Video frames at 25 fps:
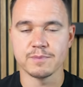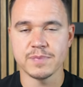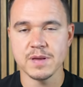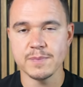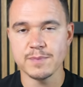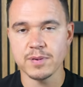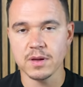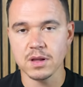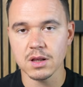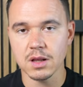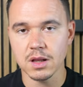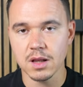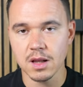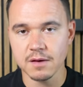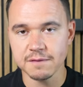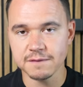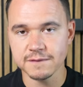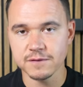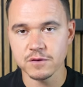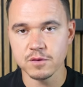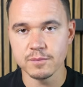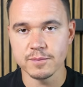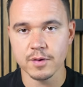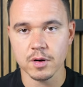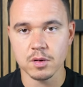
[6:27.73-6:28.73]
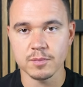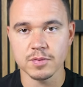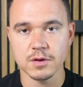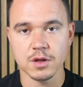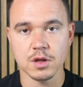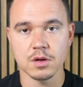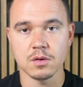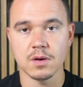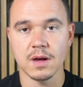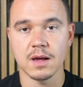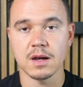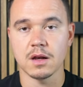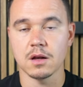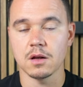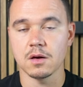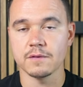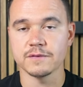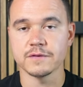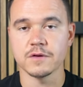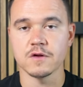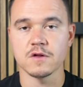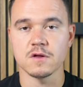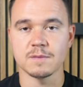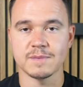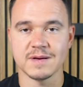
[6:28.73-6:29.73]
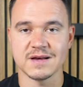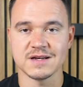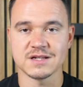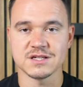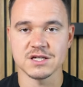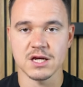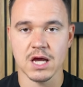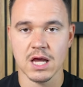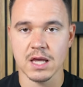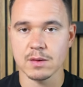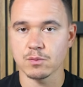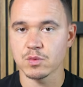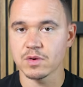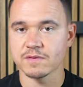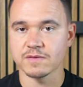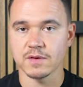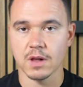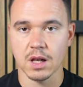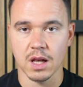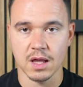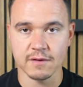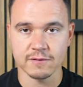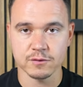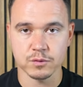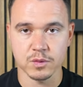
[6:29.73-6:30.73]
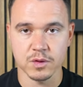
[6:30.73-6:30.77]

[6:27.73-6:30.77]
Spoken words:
People love to barbecue and love to spend time with the loved